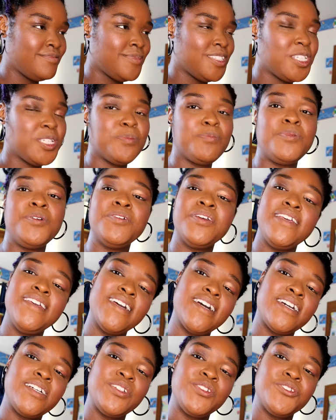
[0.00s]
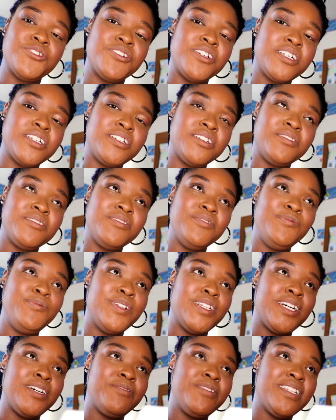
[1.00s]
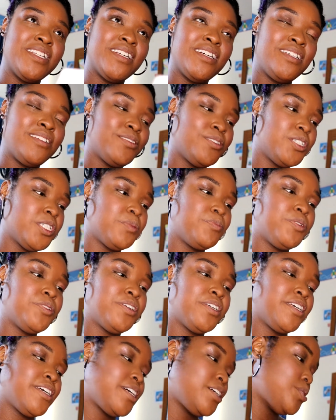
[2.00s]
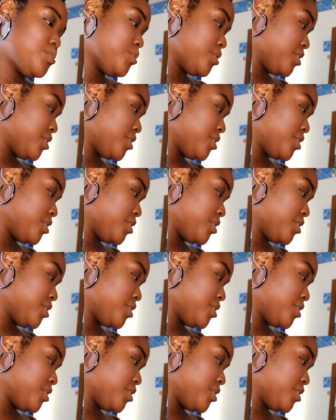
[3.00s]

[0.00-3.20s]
smoky eye trio. When I was in high school, smoky eyes